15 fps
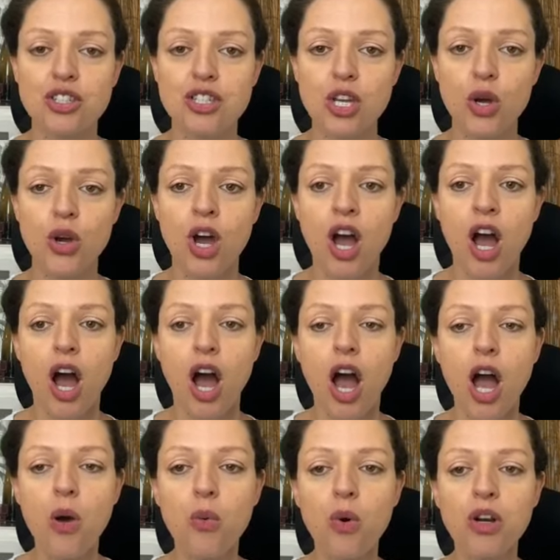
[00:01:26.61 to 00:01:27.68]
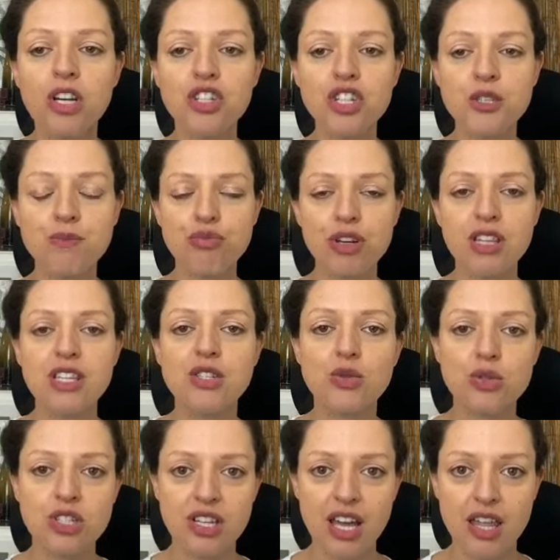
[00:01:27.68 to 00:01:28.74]
So I want to just bring this all
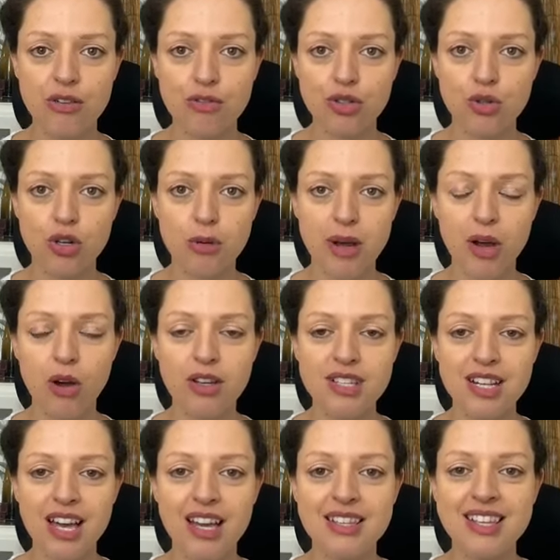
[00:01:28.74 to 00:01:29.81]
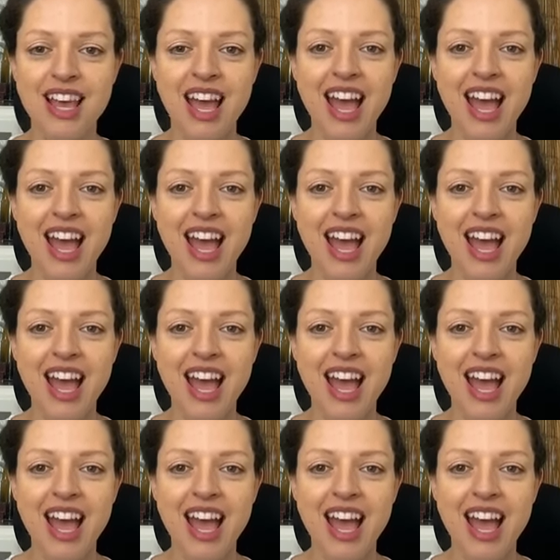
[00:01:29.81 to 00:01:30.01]
together and talk about oxalates.